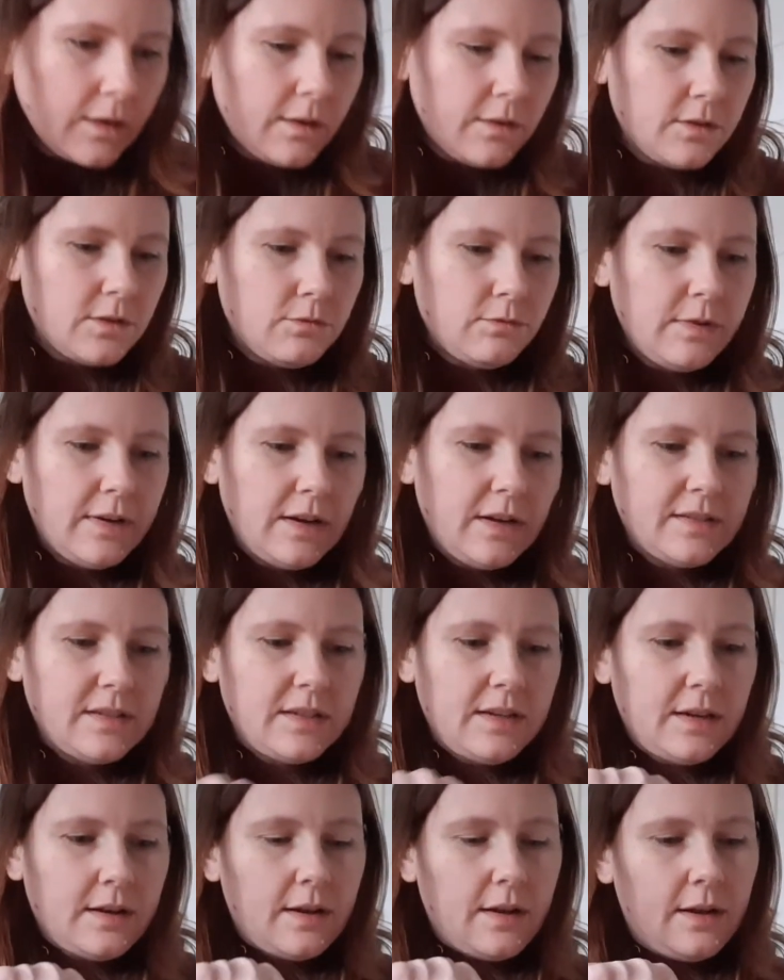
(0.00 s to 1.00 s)
Just realised I
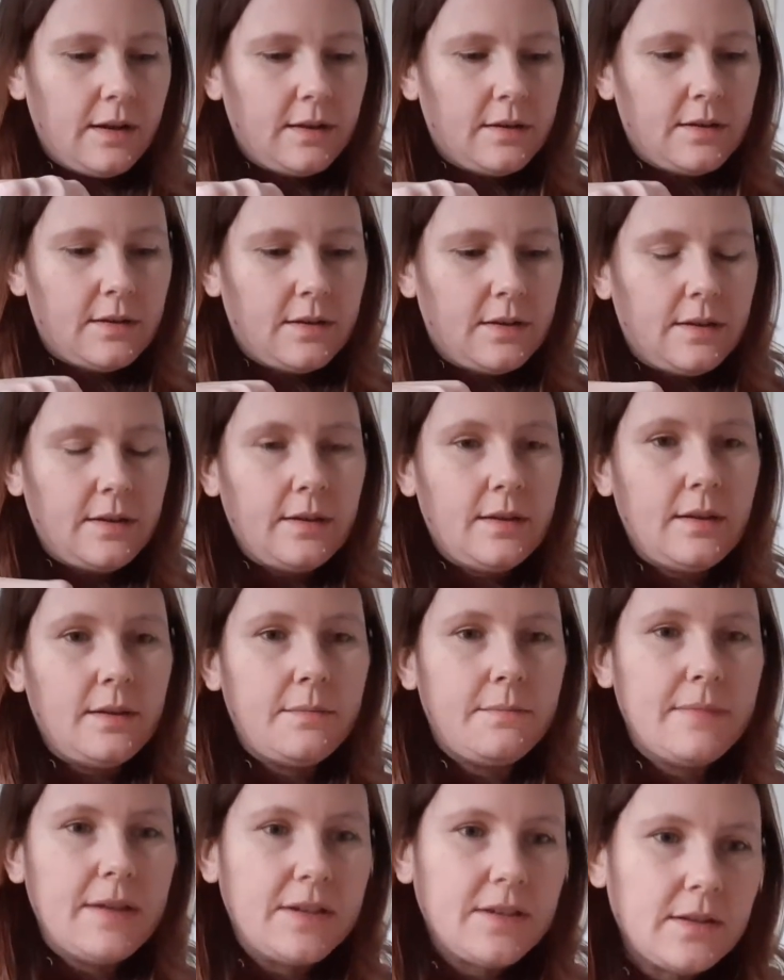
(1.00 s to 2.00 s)
didn't actually
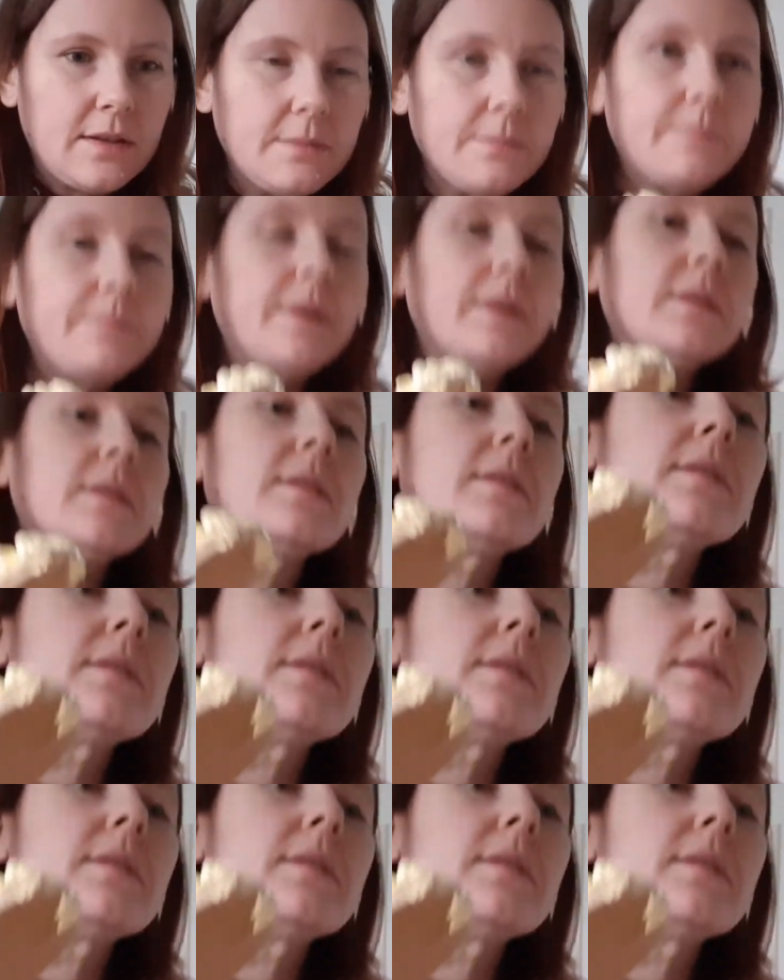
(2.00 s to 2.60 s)
measure the butter